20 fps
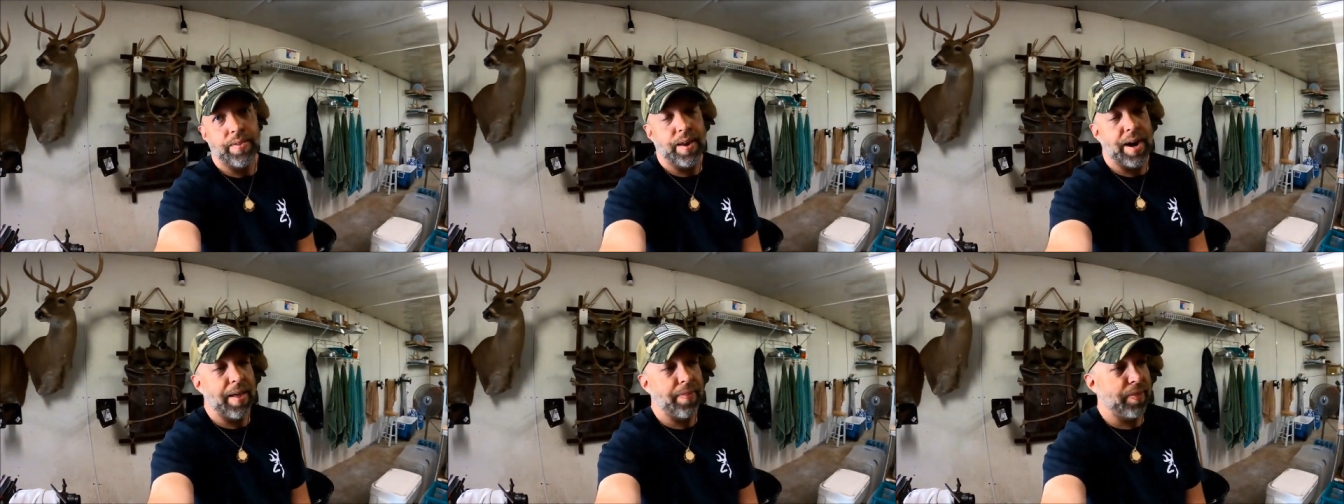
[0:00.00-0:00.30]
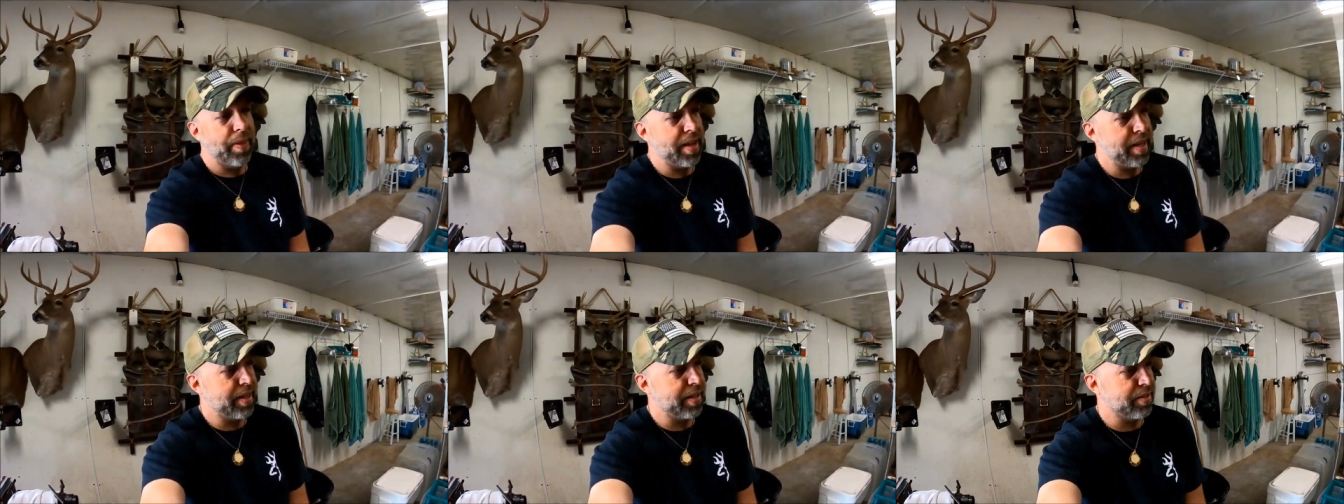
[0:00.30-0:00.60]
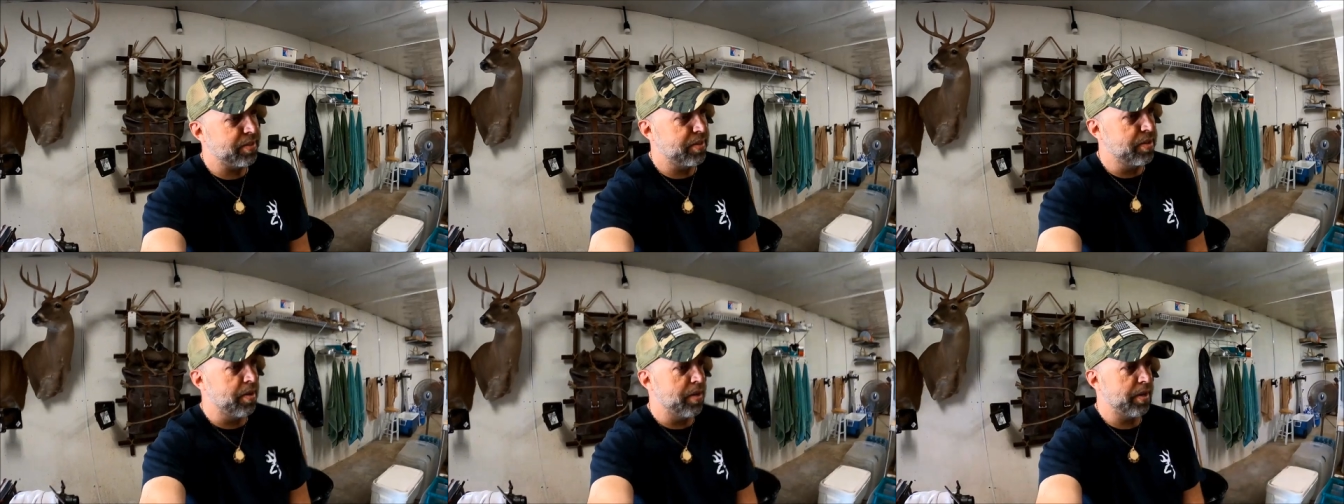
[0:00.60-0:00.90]
that I think
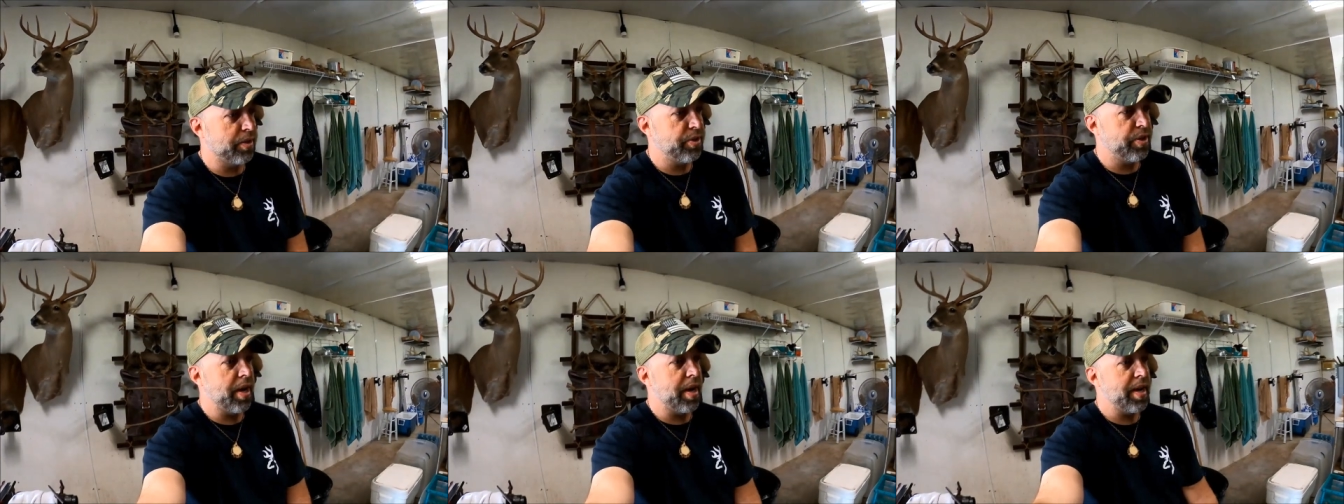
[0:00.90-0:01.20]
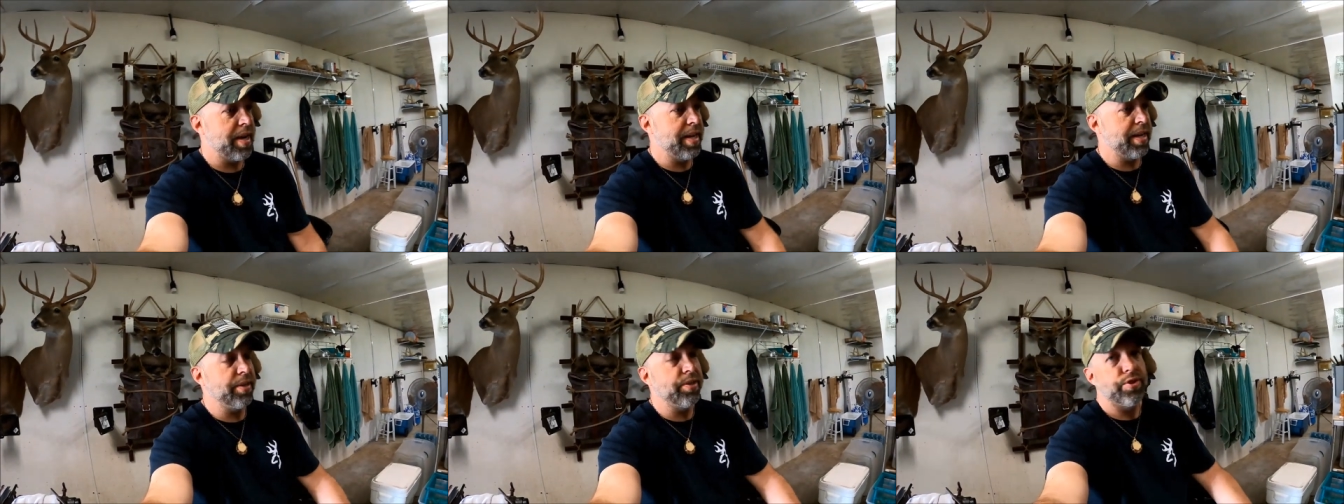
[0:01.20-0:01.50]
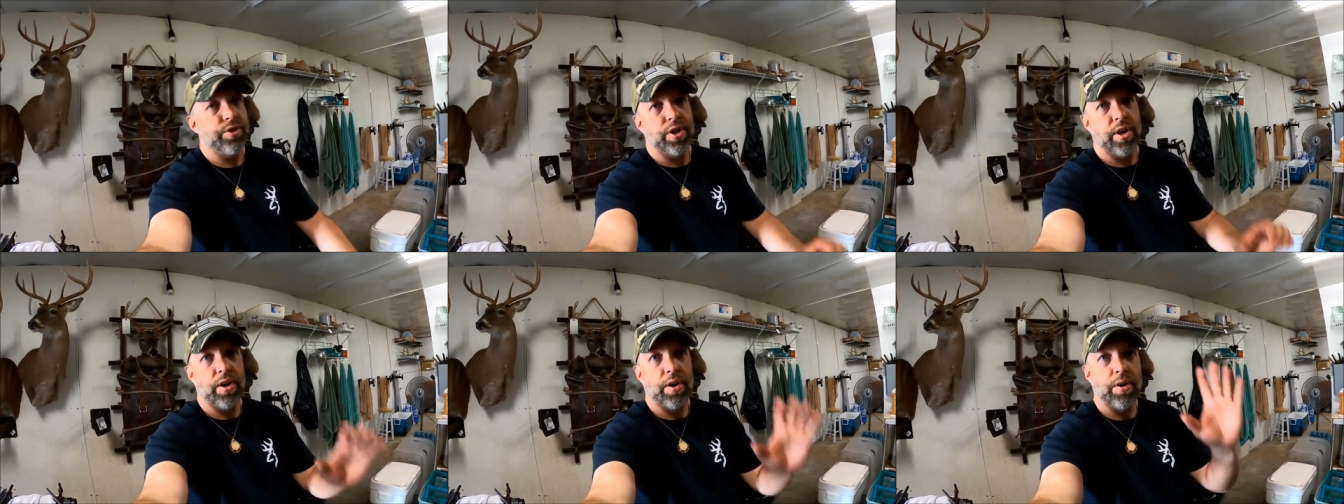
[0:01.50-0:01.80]
is going to
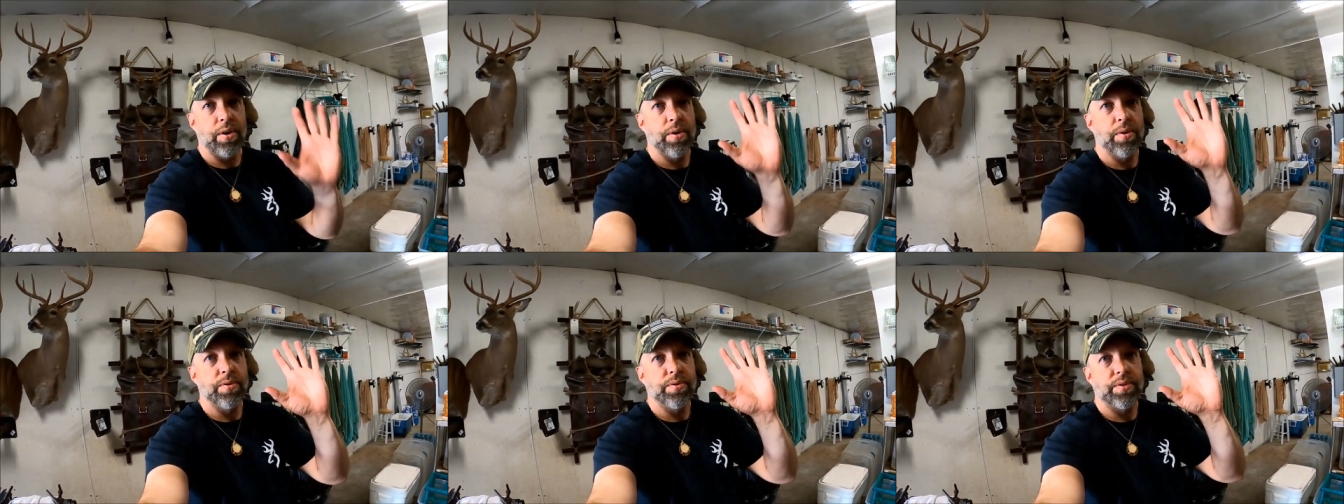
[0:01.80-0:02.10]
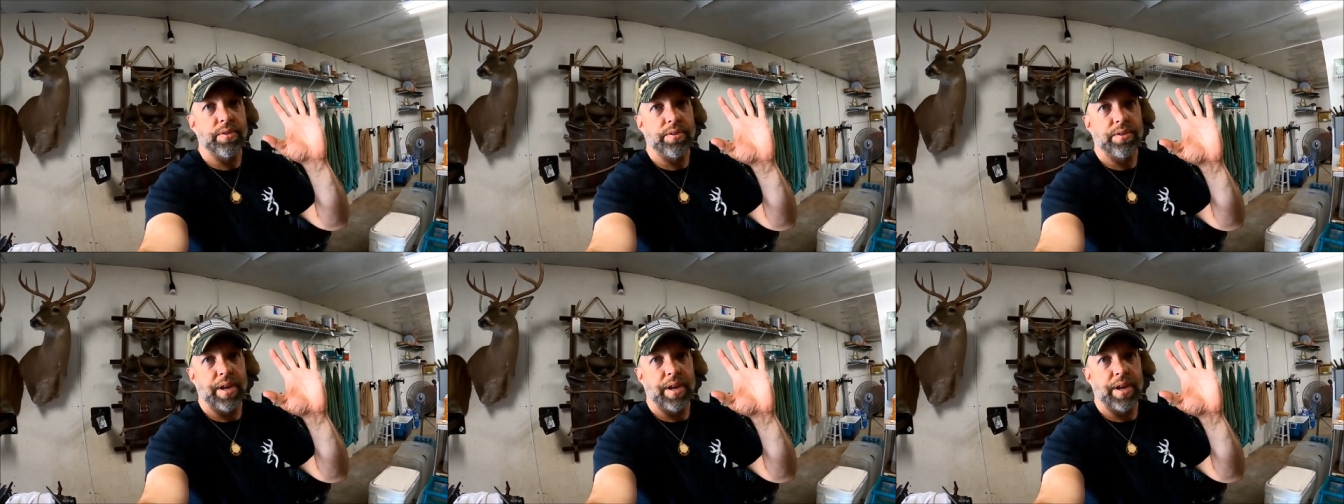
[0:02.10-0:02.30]
change y'all's